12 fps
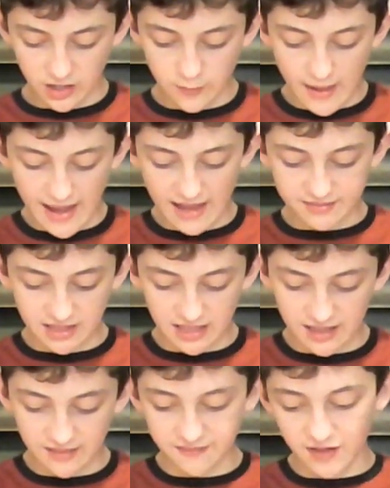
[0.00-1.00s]
You may have to
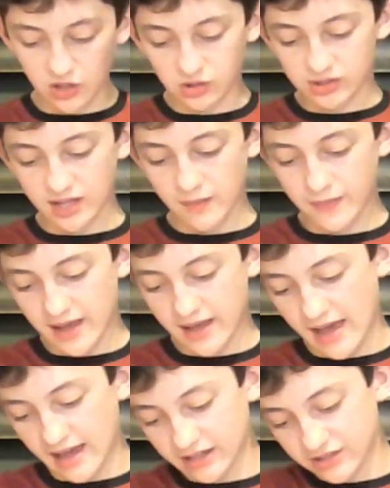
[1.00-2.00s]
like fold it a
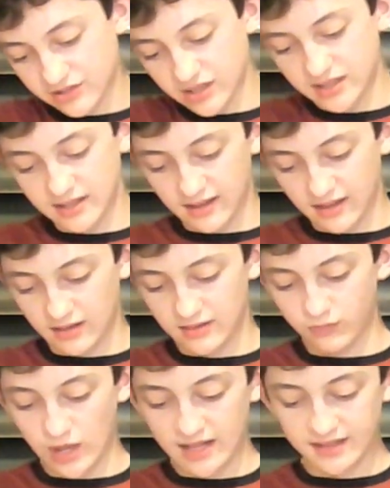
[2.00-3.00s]
bit extra
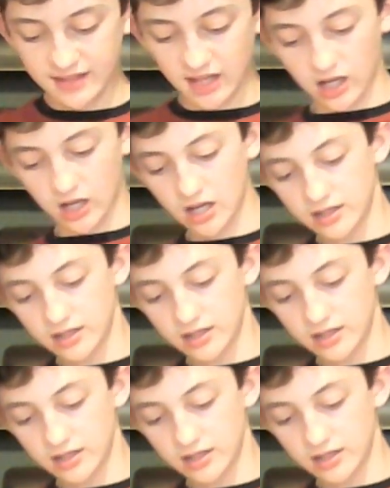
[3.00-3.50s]
when it's stuck